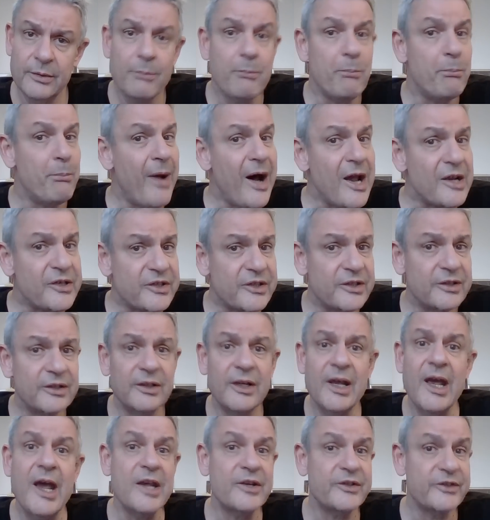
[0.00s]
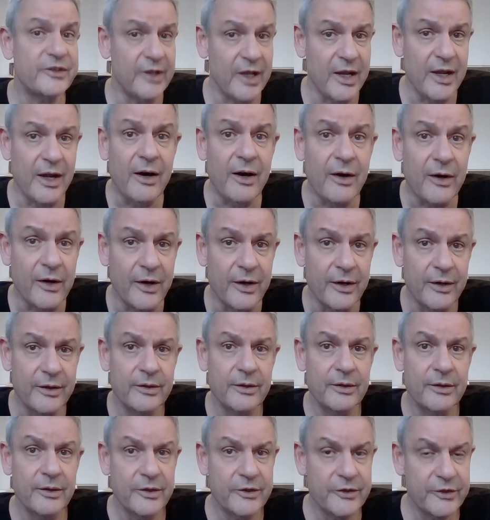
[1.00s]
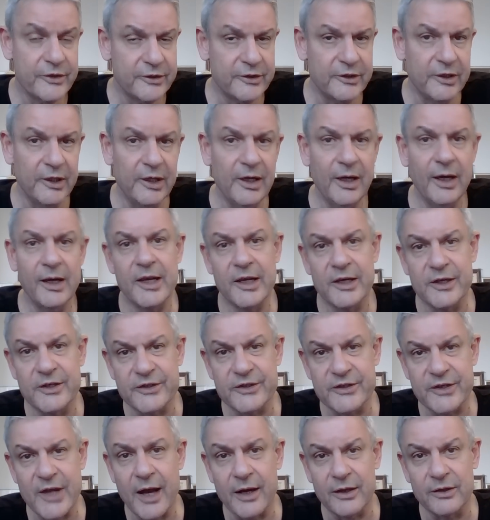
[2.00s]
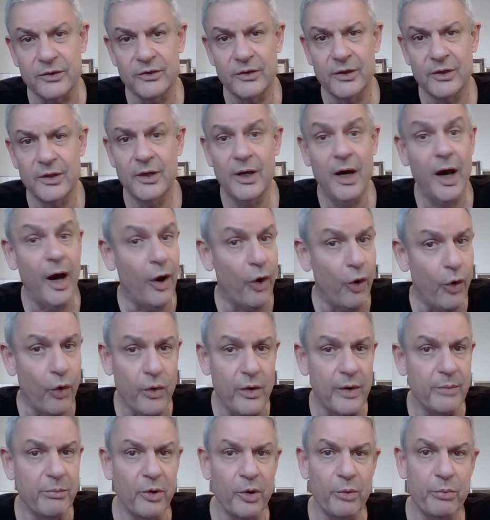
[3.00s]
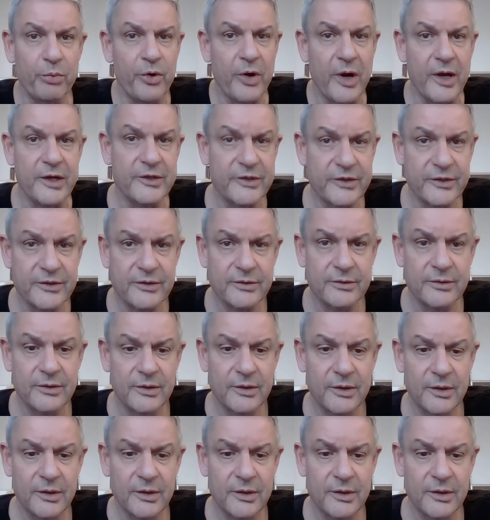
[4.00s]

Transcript: masked as they are, still exact a horrible price.